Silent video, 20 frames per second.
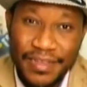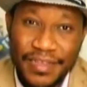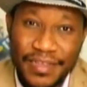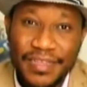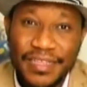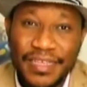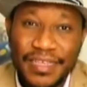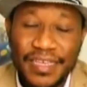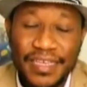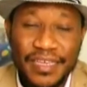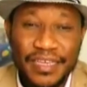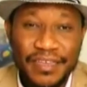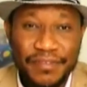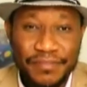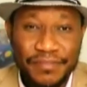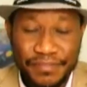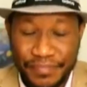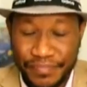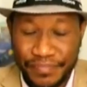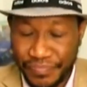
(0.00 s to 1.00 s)
the
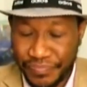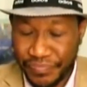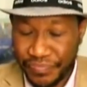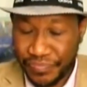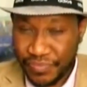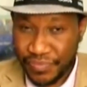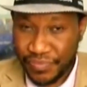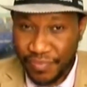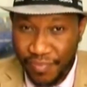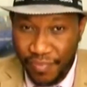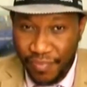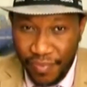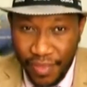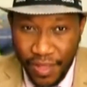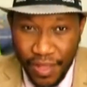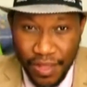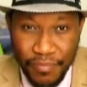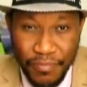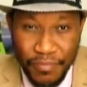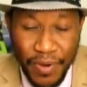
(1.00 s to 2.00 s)

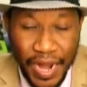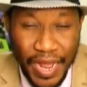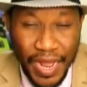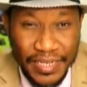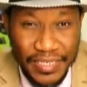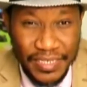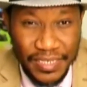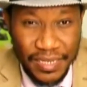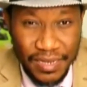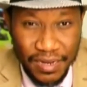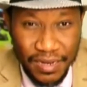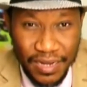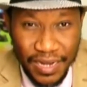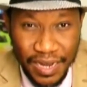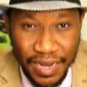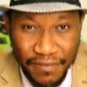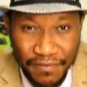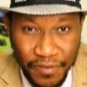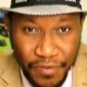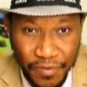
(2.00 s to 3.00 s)
price
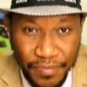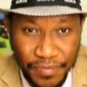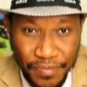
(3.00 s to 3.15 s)
level.